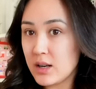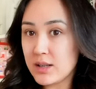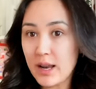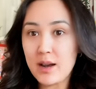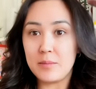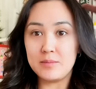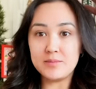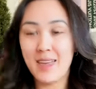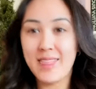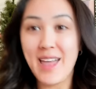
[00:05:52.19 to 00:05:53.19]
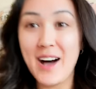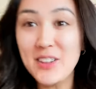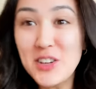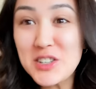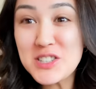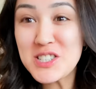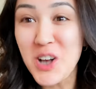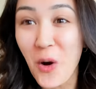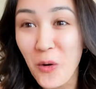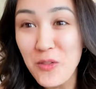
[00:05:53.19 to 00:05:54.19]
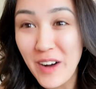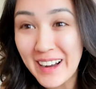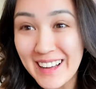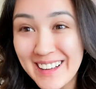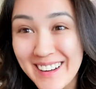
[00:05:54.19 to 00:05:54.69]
Damn. That looks so fucking